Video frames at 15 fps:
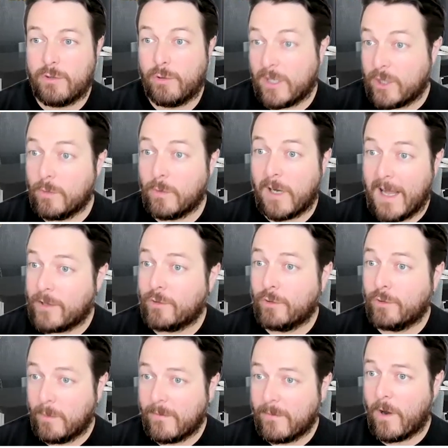traditional
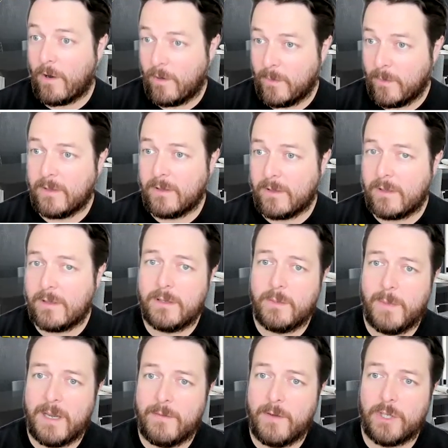classroom environment
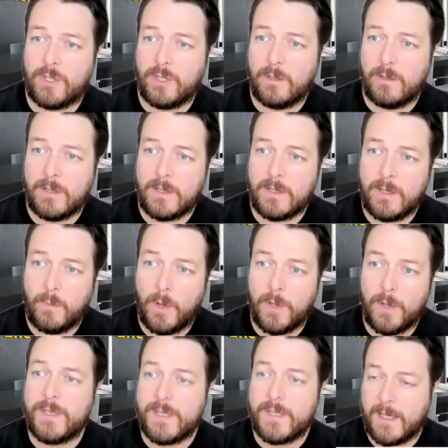to many of our students that
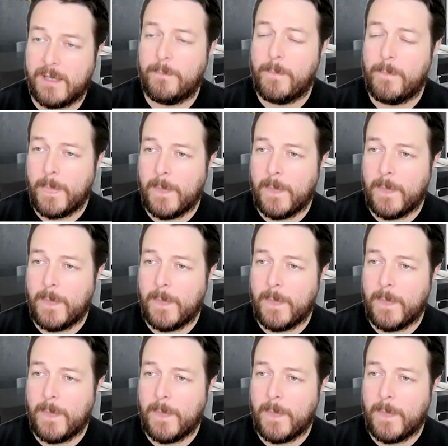want it.